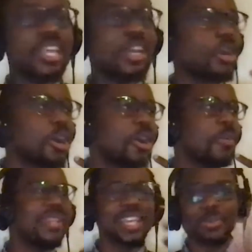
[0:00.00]
like oh
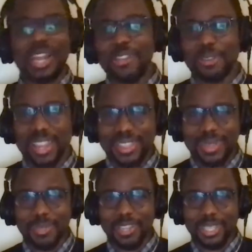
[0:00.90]
but that's what i trained
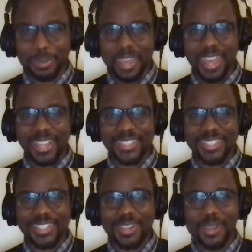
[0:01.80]
them to
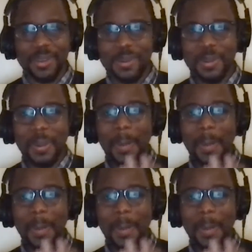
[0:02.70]
expect you know